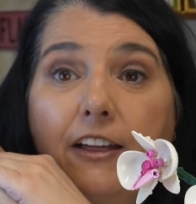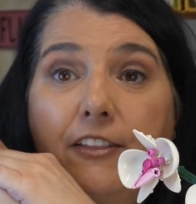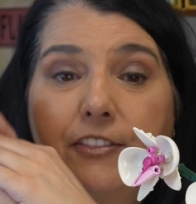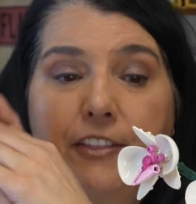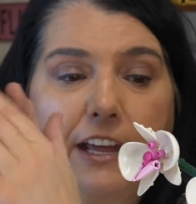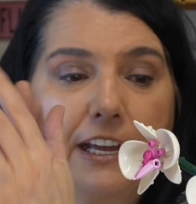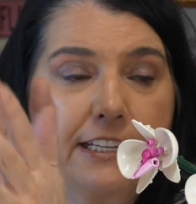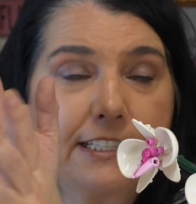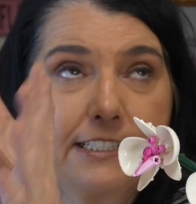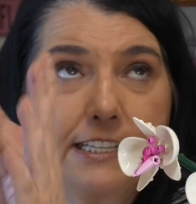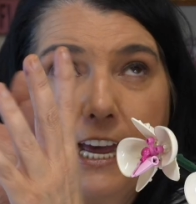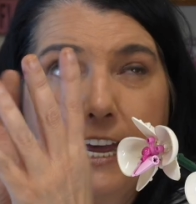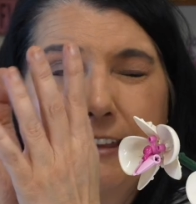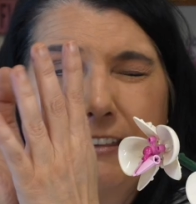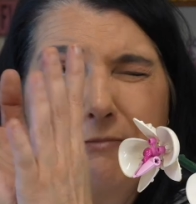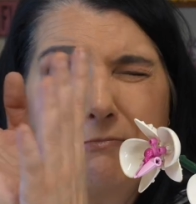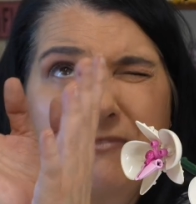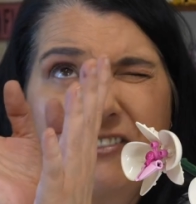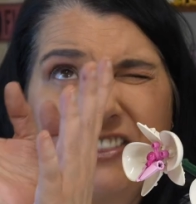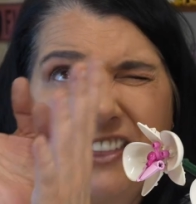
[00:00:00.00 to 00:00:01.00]
that
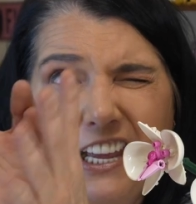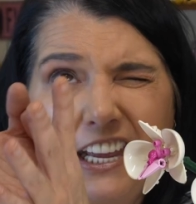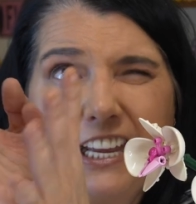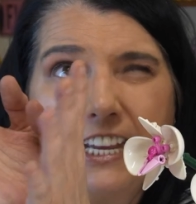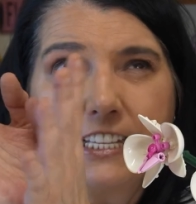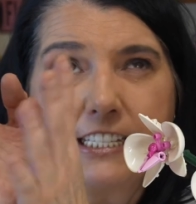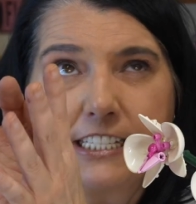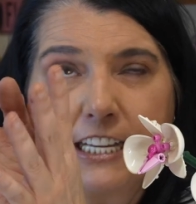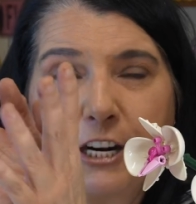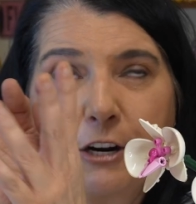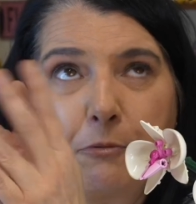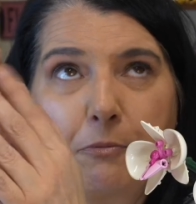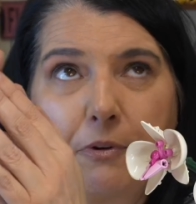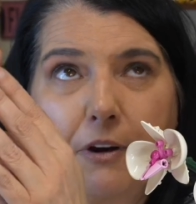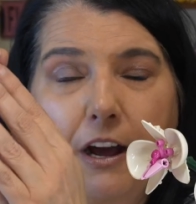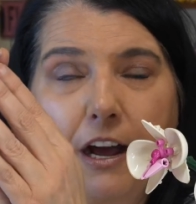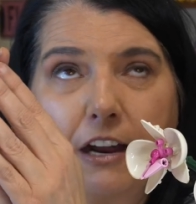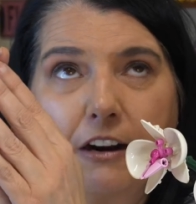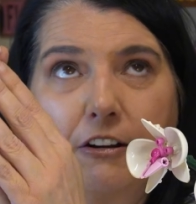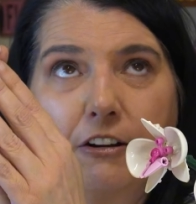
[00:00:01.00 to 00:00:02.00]
I think it's in a
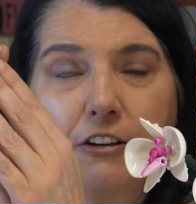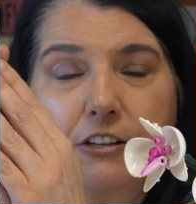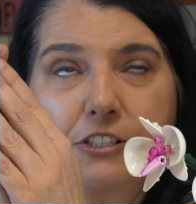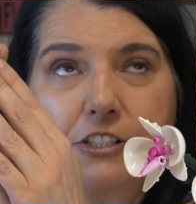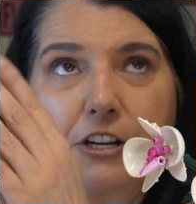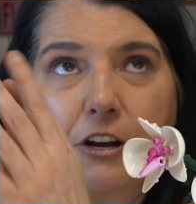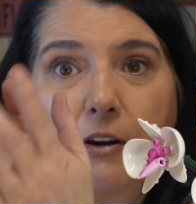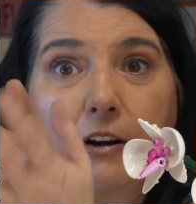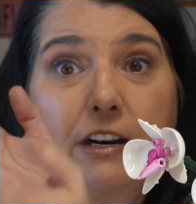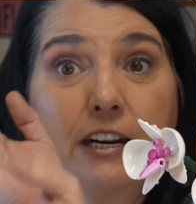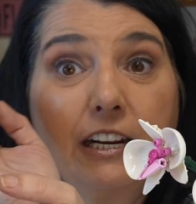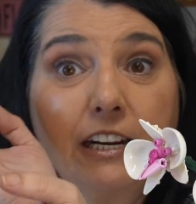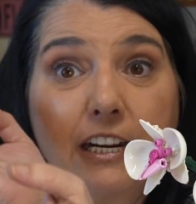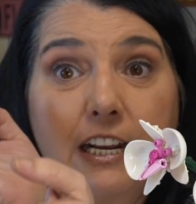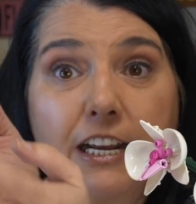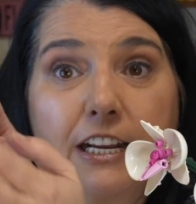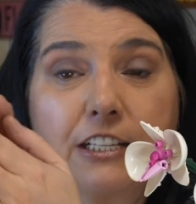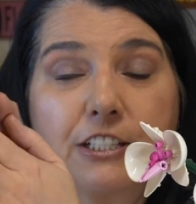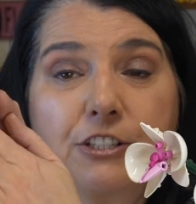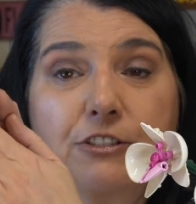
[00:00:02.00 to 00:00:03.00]
pot also, and
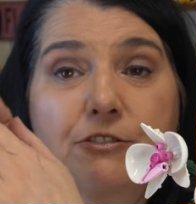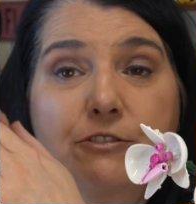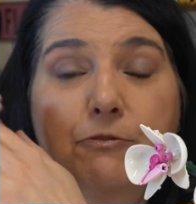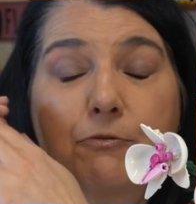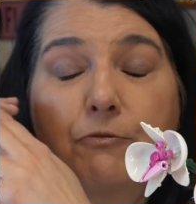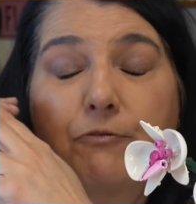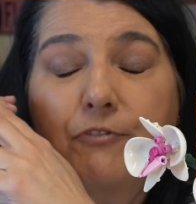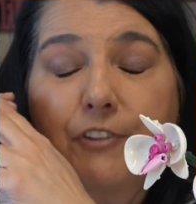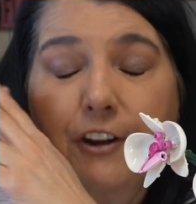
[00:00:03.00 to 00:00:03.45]
it's